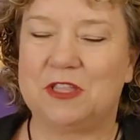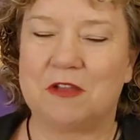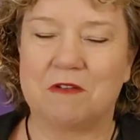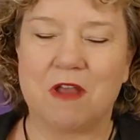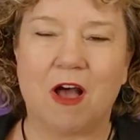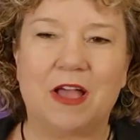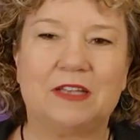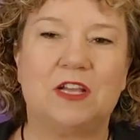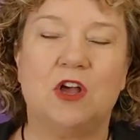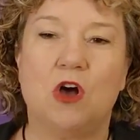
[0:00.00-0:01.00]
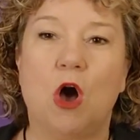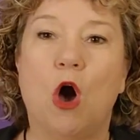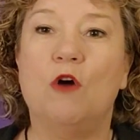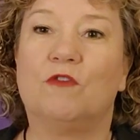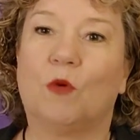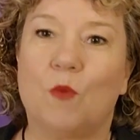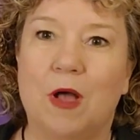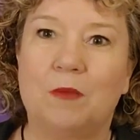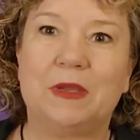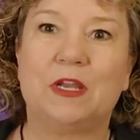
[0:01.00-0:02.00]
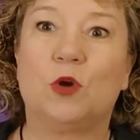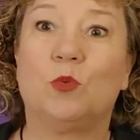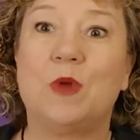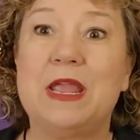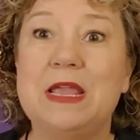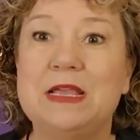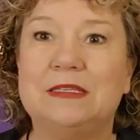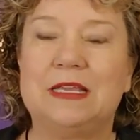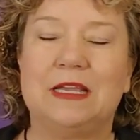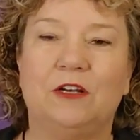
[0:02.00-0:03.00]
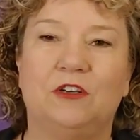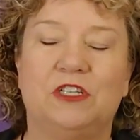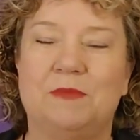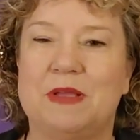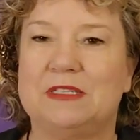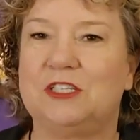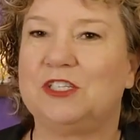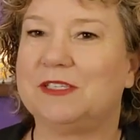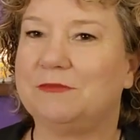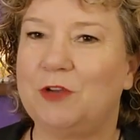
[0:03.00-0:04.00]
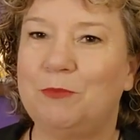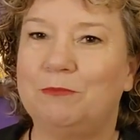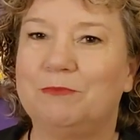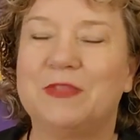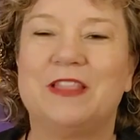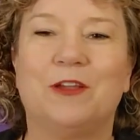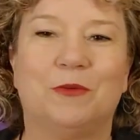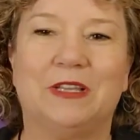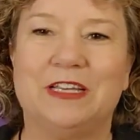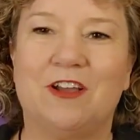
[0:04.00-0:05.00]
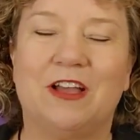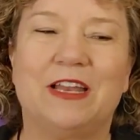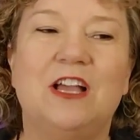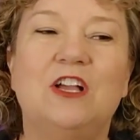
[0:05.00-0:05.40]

They're not overwhelming, crazy energy messages. Nope, they're really not.